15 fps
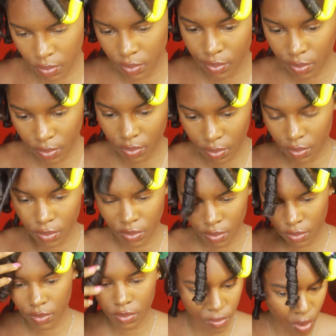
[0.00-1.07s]
or the
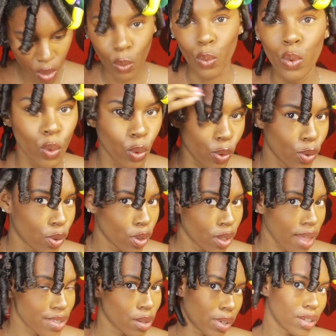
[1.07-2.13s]
spiral goes. So
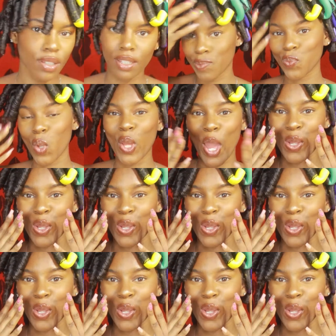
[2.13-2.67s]
you just want to make sure